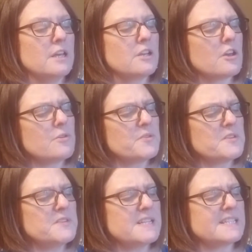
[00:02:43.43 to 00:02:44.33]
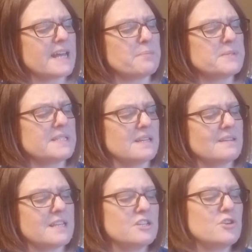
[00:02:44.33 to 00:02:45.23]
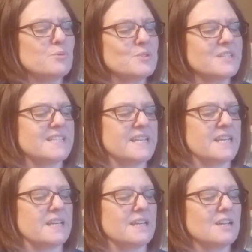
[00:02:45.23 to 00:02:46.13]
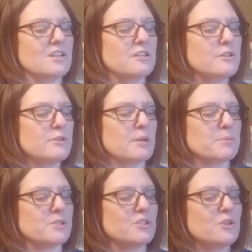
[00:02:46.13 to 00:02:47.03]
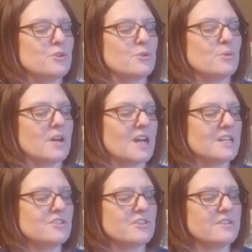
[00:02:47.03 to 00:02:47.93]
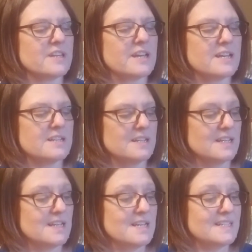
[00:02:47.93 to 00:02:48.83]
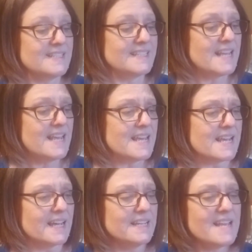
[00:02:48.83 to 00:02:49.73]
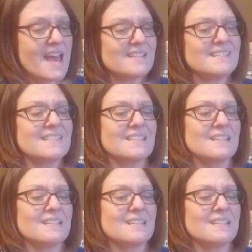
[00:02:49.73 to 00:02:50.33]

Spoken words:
Go 50 steps, then you will see. Clue number 2, under the sea. Yes.